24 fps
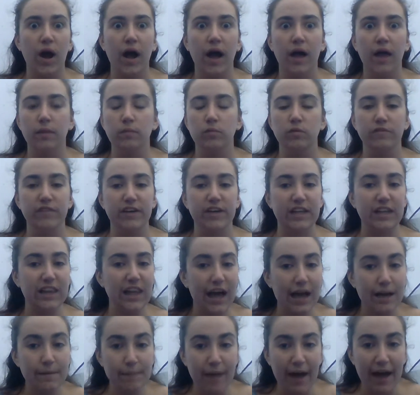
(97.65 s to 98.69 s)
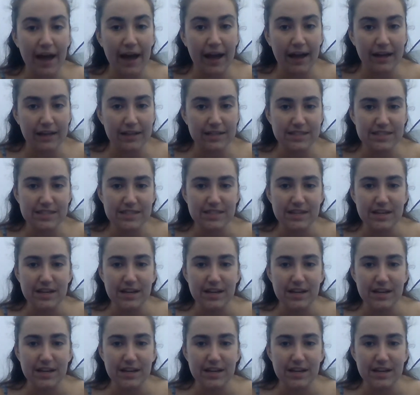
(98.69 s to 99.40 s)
the movie Climax.